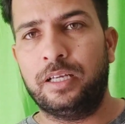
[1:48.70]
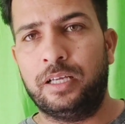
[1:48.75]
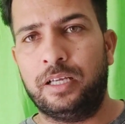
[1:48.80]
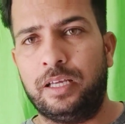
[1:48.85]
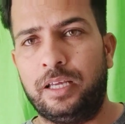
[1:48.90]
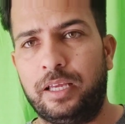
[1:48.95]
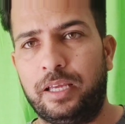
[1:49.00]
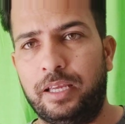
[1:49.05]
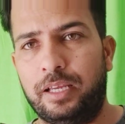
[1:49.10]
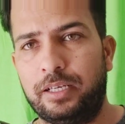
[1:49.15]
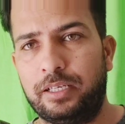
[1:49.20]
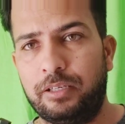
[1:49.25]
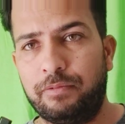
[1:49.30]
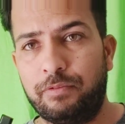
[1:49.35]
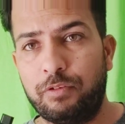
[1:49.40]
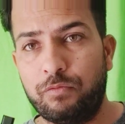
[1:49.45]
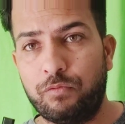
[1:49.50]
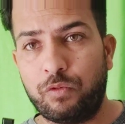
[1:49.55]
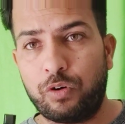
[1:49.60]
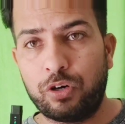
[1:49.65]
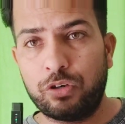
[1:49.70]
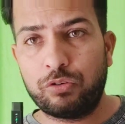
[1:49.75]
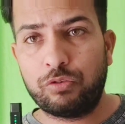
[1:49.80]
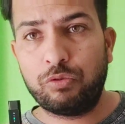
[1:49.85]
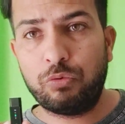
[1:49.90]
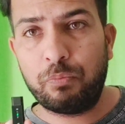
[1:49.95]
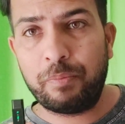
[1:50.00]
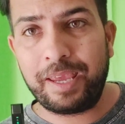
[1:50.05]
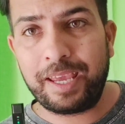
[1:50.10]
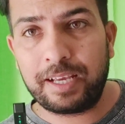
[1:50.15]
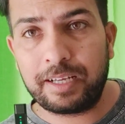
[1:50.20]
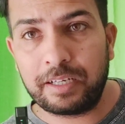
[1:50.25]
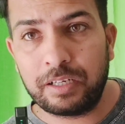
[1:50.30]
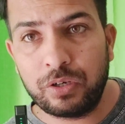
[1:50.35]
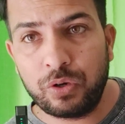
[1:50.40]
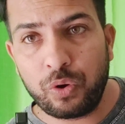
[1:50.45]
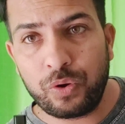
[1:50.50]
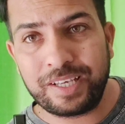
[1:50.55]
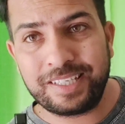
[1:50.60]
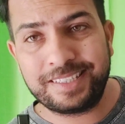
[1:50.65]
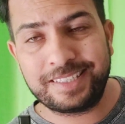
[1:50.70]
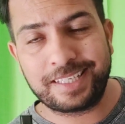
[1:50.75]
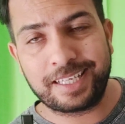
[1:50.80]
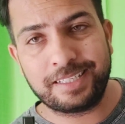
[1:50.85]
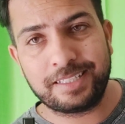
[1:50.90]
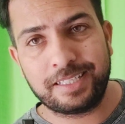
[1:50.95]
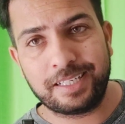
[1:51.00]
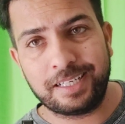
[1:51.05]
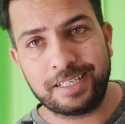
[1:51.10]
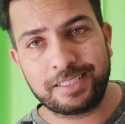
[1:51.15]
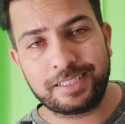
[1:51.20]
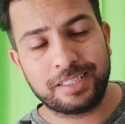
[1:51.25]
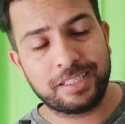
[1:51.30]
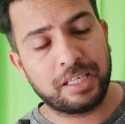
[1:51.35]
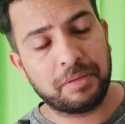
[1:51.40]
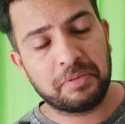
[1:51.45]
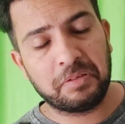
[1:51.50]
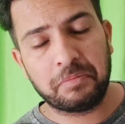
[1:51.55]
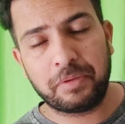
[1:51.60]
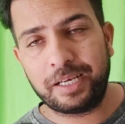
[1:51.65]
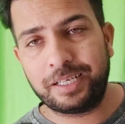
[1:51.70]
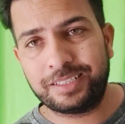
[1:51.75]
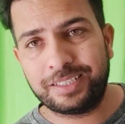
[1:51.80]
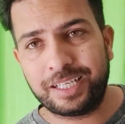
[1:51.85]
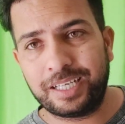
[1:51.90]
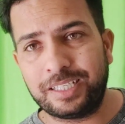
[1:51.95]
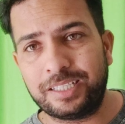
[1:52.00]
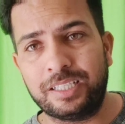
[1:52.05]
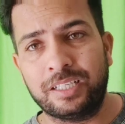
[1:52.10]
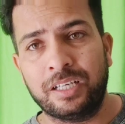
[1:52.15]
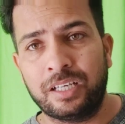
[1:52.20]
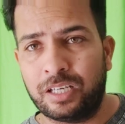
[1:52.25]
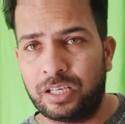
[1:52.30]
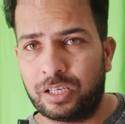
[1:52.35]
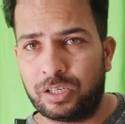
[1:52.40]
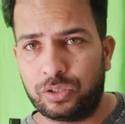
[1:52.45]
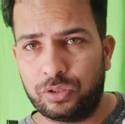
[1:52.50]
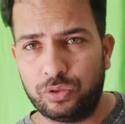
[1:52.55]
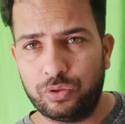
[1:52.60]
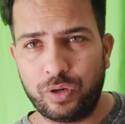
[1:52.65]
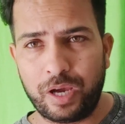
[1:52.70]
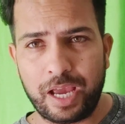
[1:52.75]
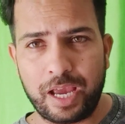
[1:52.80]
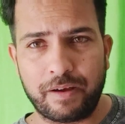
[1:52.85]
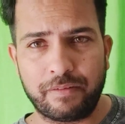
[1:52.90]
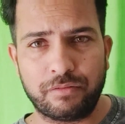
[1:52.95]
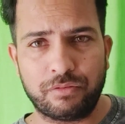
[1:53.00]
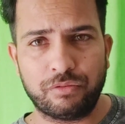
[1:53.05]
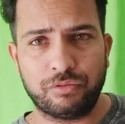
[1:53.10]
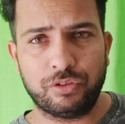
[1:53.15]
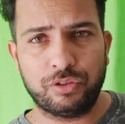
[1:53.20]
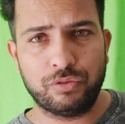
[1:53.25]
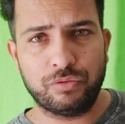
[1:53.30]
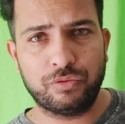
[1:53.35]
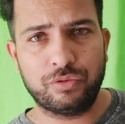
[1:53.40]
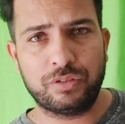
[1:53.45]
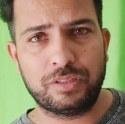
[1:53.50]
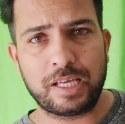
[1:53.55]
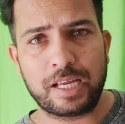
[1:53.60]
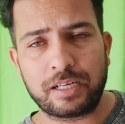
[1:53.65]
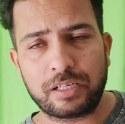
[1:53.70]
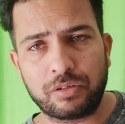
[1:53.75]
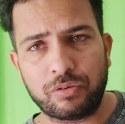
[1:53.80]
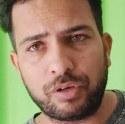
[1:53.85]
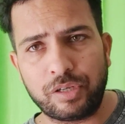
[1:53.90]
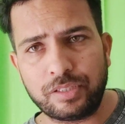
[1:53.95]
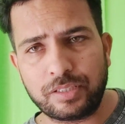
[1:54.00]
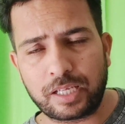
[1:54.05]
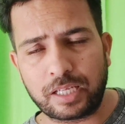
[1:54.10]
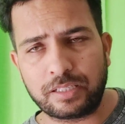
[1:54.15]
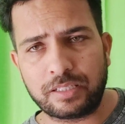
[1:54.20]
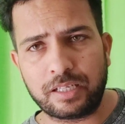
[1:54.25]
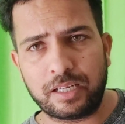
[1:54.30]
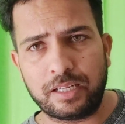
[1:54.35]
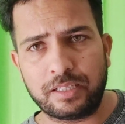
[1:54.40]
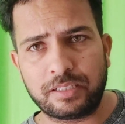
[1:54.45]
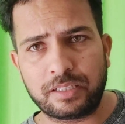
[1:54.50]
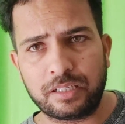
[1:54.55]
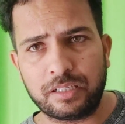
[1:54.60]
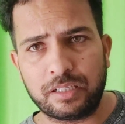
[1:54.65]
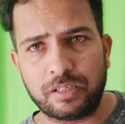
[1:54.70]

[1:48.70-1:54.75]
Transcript: And if you want to make noise cancellation, keep in mind that you have to use that noise cancellation